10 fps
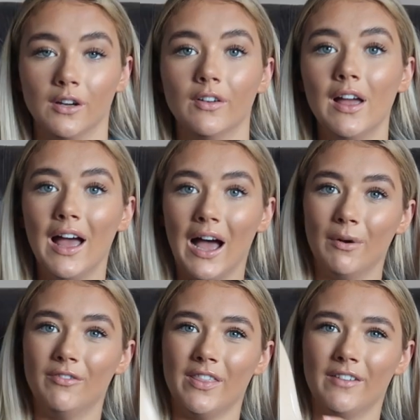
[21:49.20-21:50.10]
stuff.
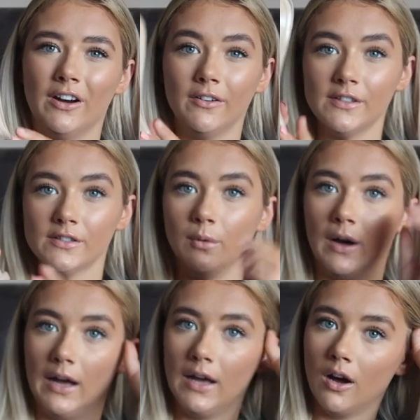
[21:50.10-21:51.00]
However, they're very
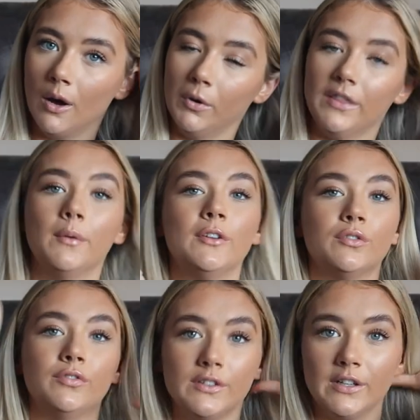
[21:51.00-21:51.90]
square. I think when
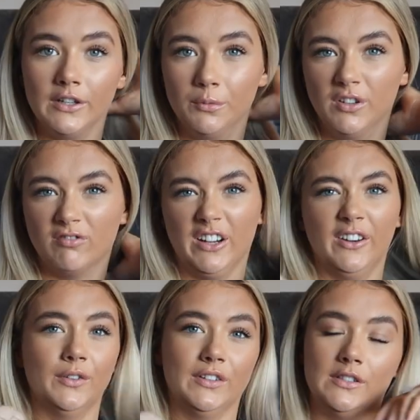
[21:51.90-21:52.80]
your foot's in it, you wouldn't
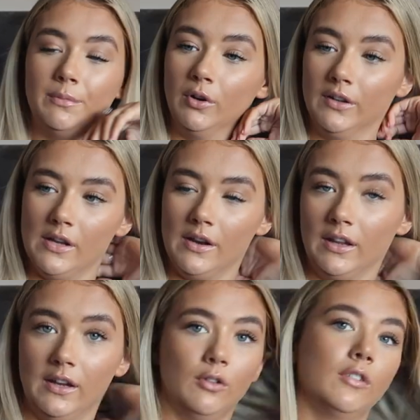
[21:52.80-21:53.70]
really notice, to be honest, and I
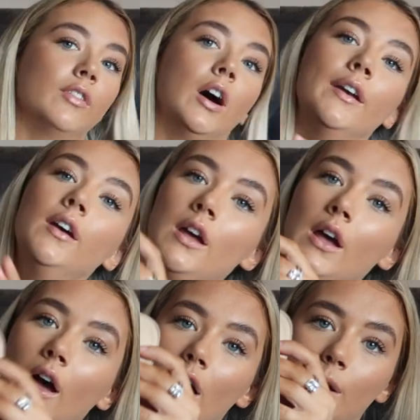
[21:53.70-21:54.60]
think it'll look fine.
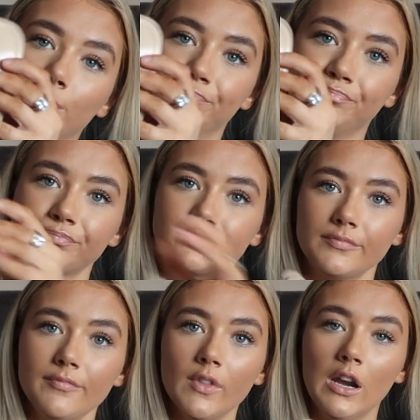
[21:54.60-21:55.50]

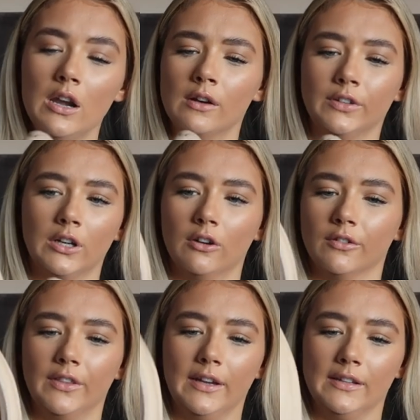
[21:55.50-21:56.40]
Love the
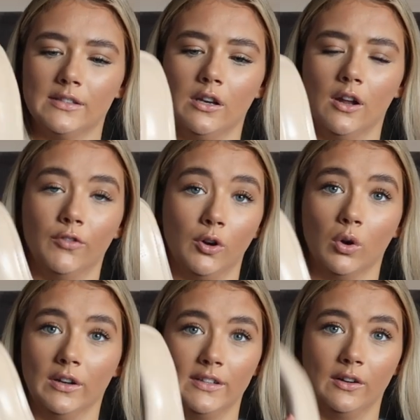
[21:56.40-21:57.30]
colour of these, love the
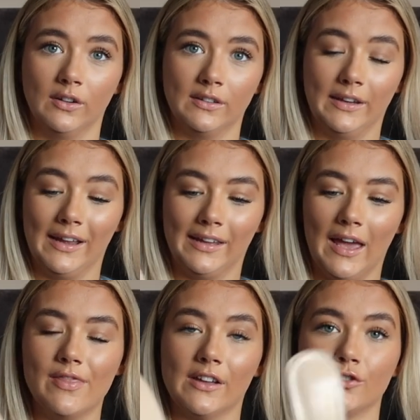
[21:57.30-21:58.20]
quality, honestly.
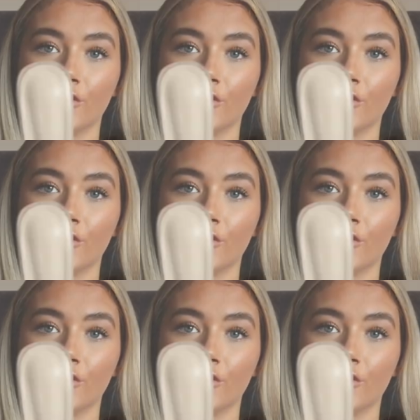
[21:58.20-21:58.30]
Again, they're